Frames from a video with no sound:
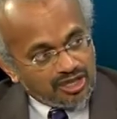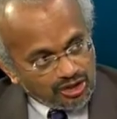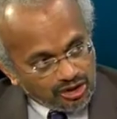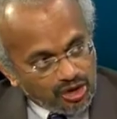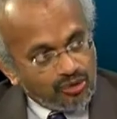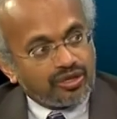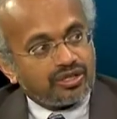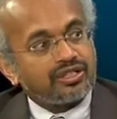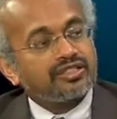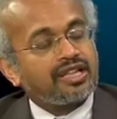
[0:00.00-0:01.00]

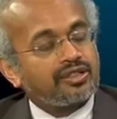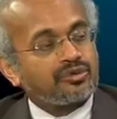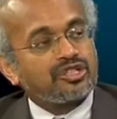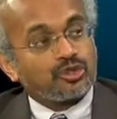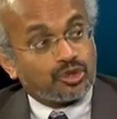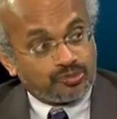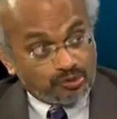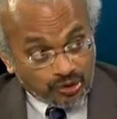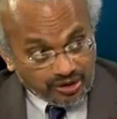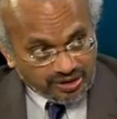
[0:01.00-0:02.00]
lower than the resource
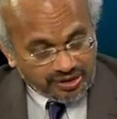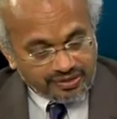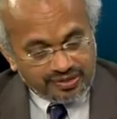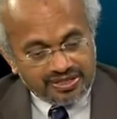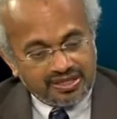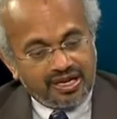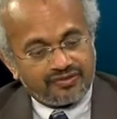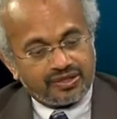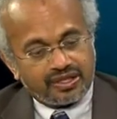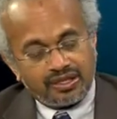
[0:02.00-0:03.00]
poor countries in
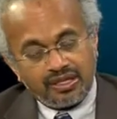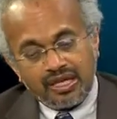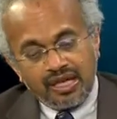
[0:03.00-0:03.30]
Africa.